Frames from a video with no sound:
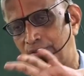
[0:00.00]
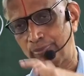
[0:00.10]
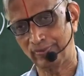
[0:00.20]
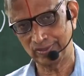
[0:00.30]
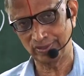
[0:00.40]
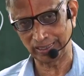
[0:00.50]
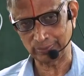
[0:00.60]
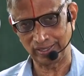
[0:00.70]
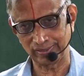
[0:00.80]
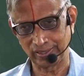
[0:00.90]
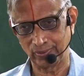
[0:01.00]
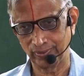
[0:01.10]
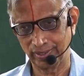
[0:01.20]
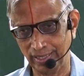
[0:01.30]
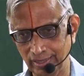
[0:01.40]
have a power series expansion
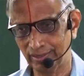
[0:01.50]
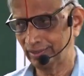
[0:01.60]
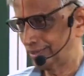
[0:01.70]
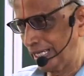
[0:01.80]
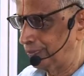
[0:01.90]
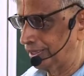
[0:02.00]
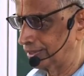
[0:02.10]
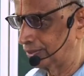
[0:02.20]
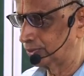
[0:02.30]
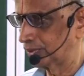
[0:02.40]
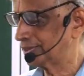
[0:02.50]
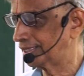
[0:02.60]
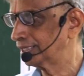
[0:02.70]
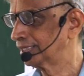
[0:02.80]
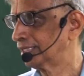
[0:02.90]
around that, and the same thing shows that.